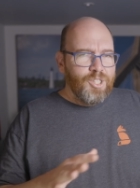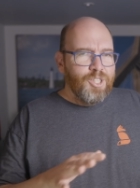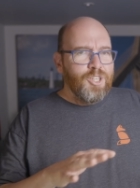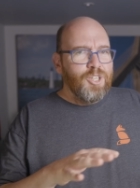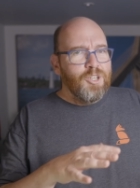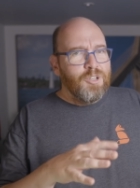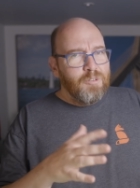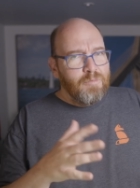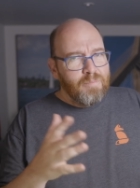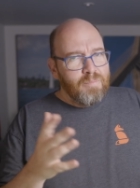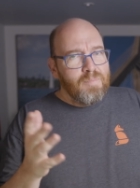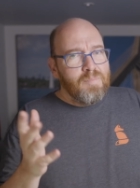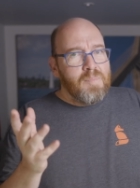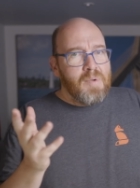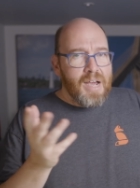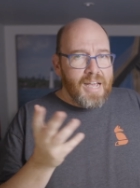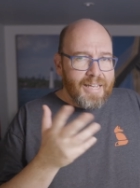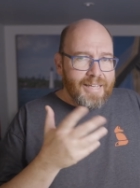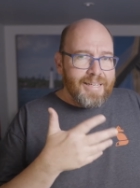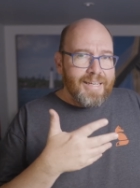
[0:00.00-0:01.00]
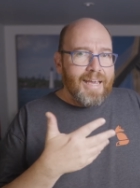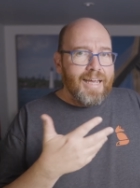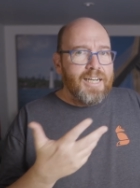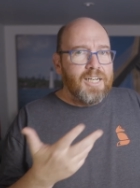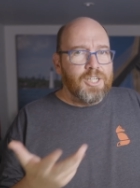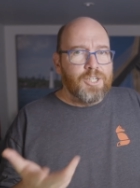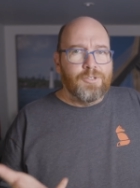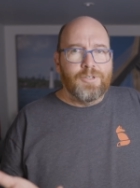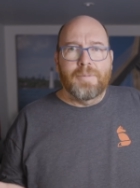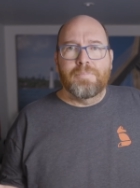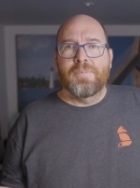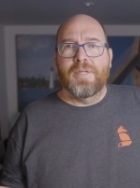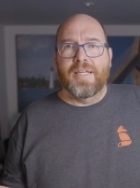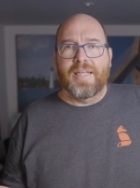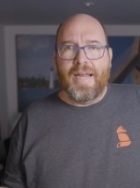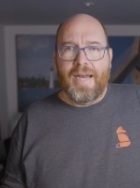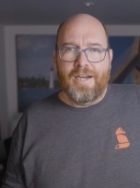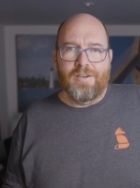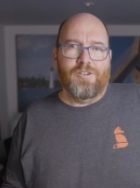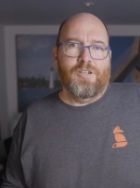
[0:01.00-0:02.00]
you might get a
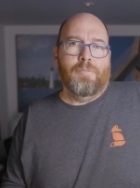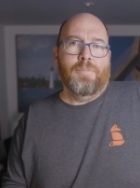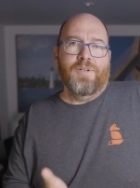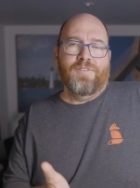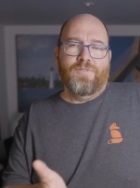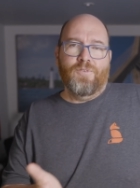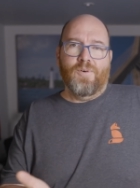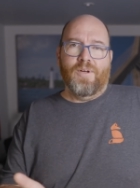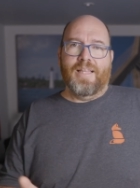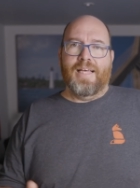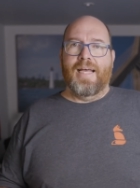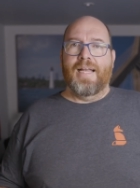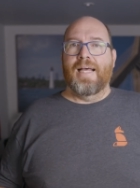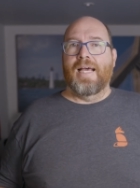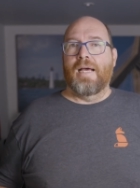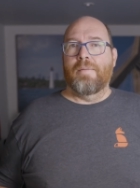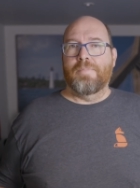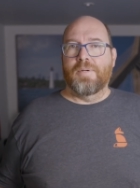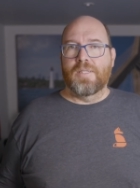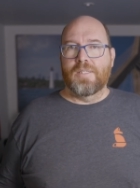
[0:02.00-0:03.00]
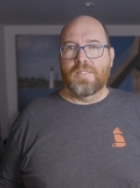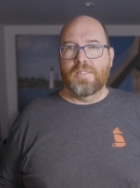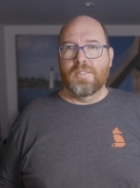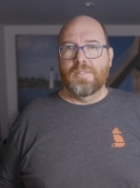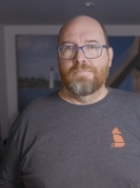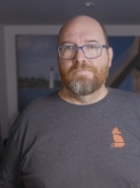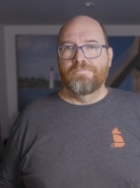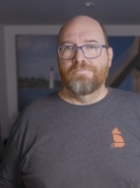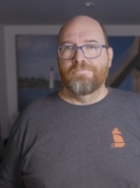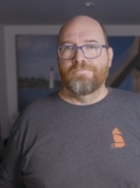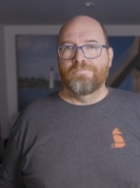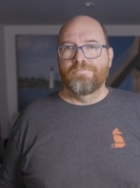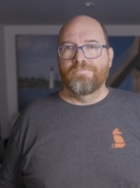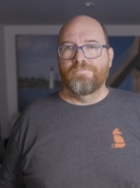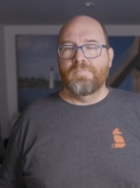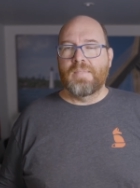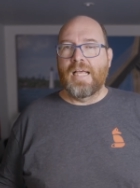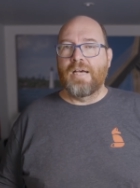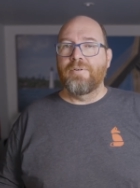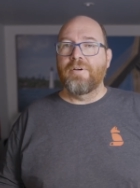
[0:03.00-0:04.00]
cryptic error before that happens.
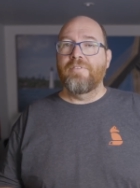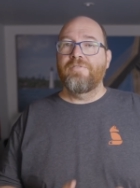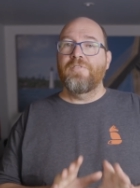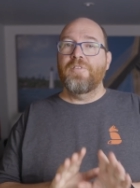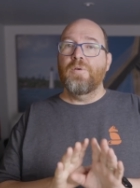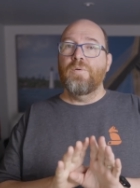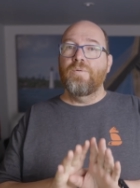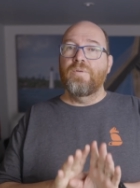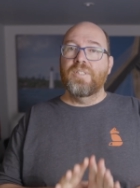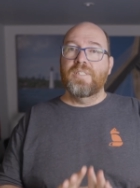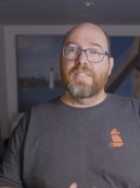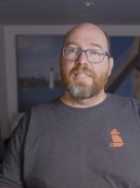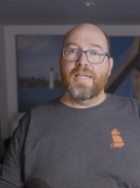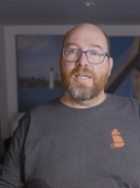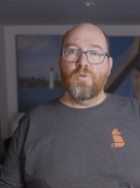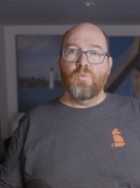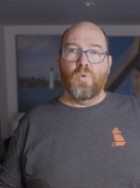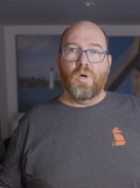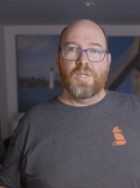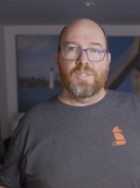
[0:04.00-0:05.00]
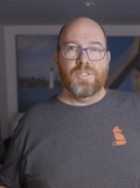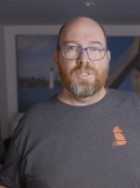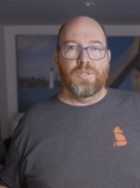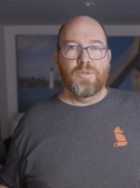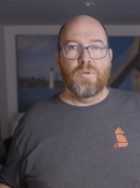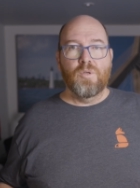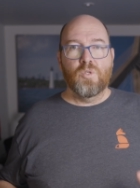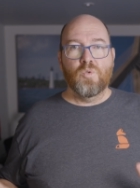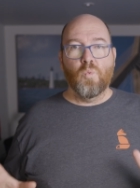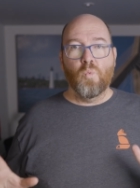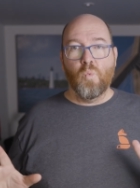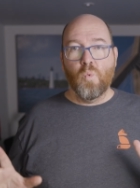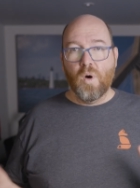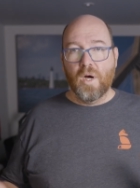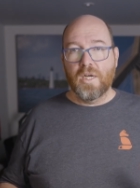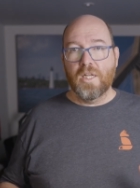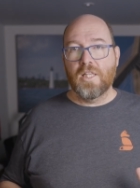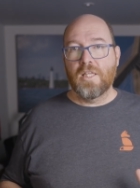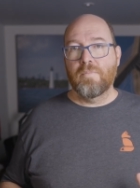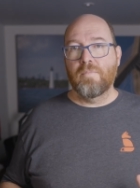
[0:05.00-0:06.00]
Now, if you did want to use
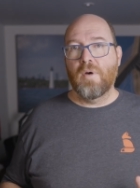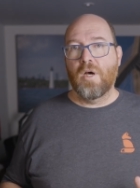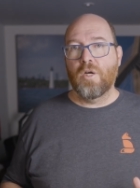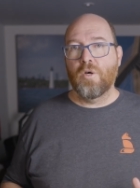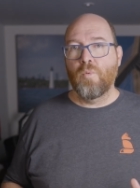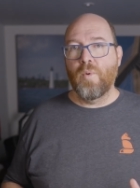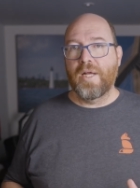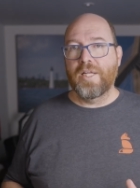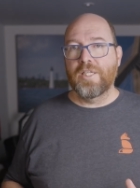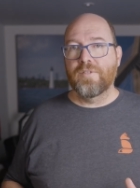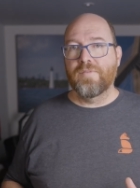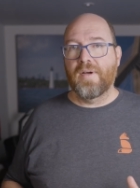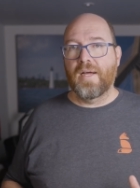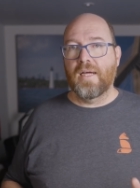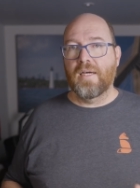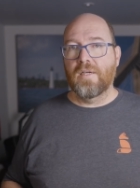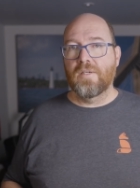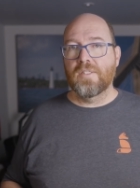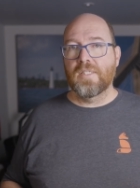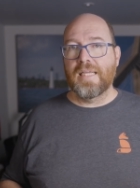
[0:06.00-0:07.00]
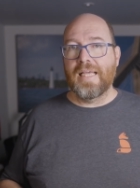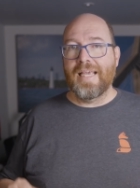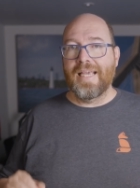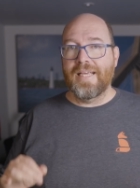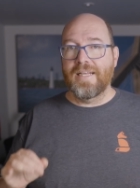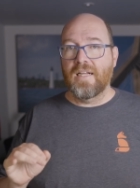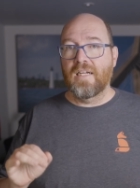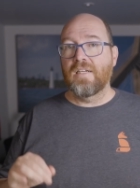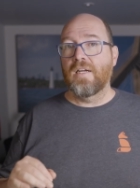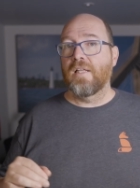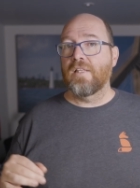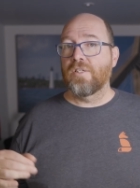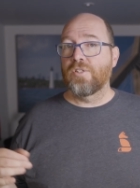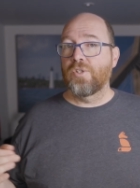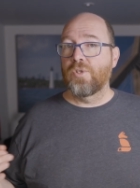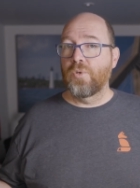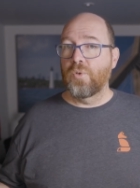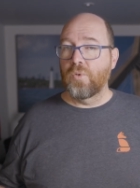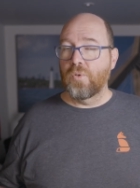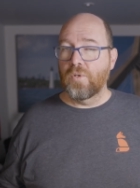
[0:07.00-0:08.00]
one of the model weights files in another
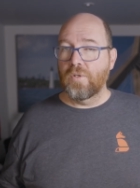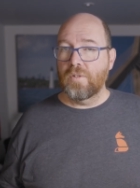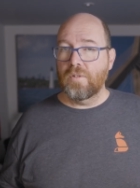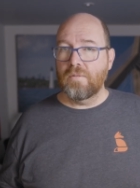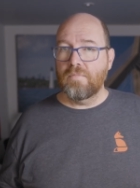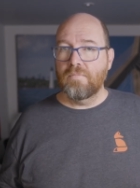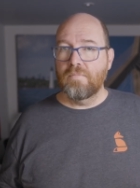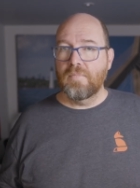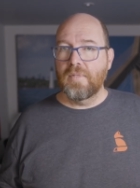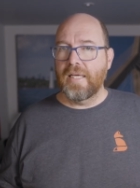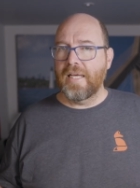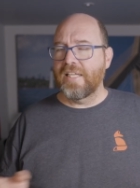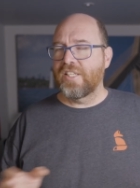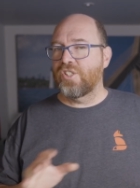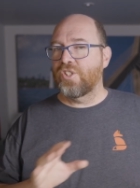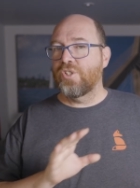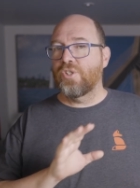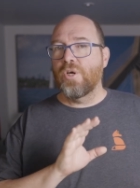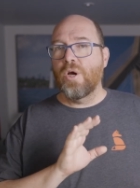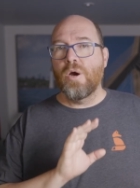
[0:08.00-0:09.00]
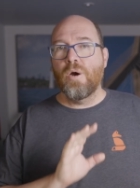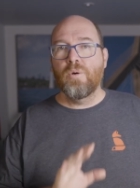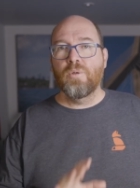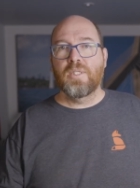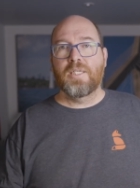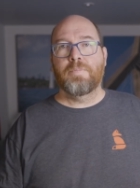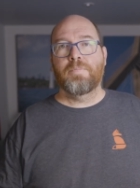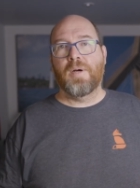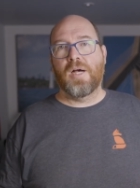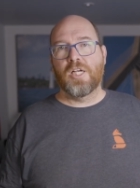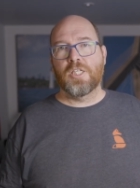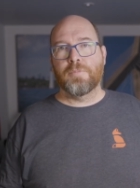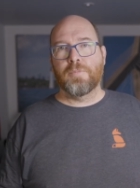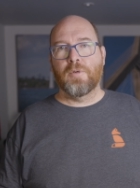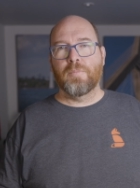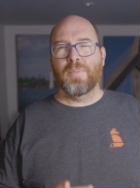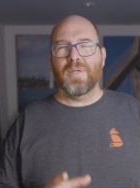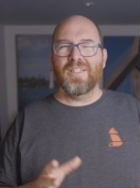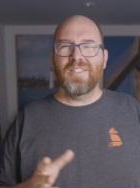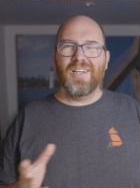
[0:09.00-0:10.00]
tool, it's totally
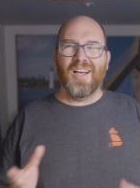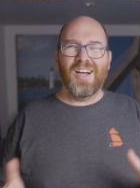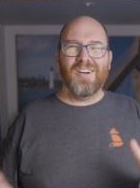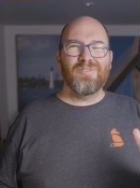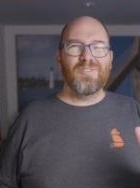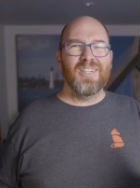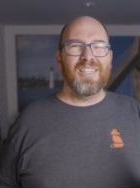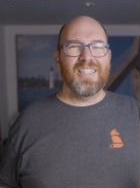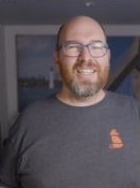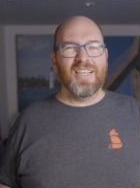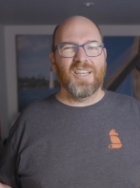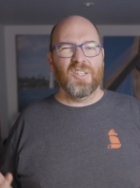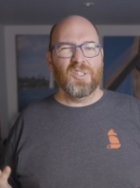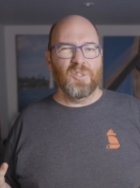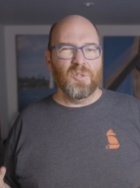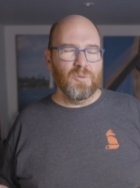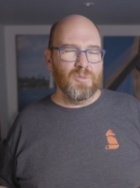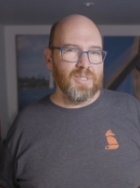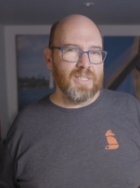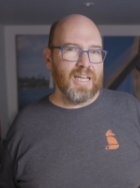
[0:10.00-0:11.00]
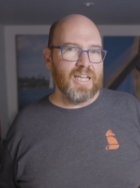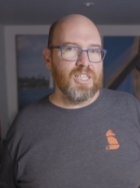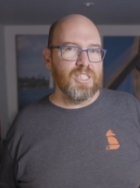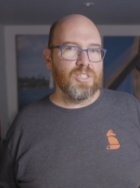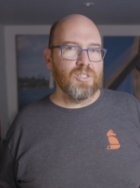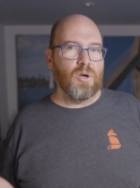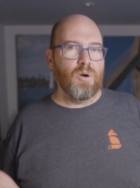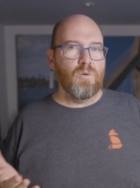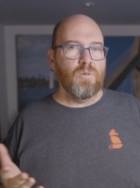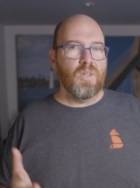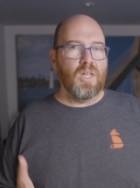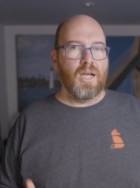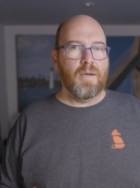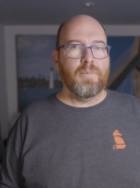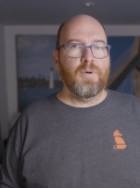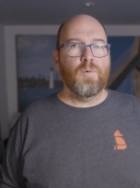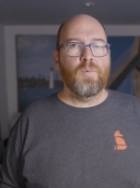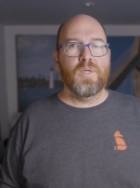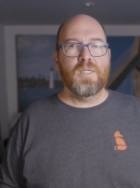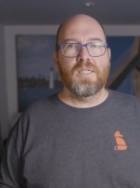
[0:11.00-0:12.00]
possible, but not really a use case
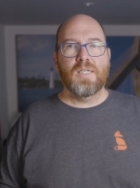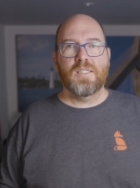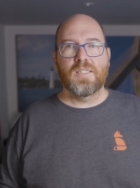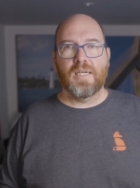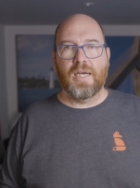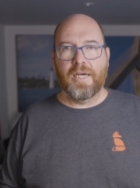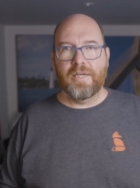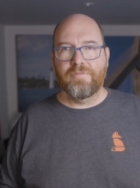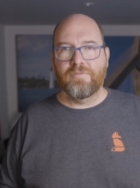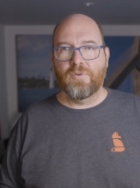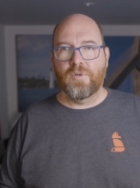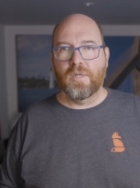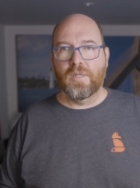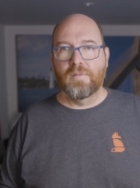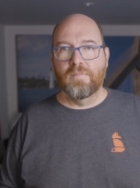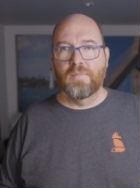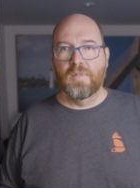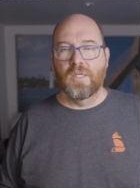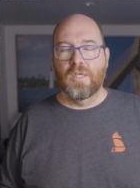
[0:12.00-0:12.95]
Ollama was designed for.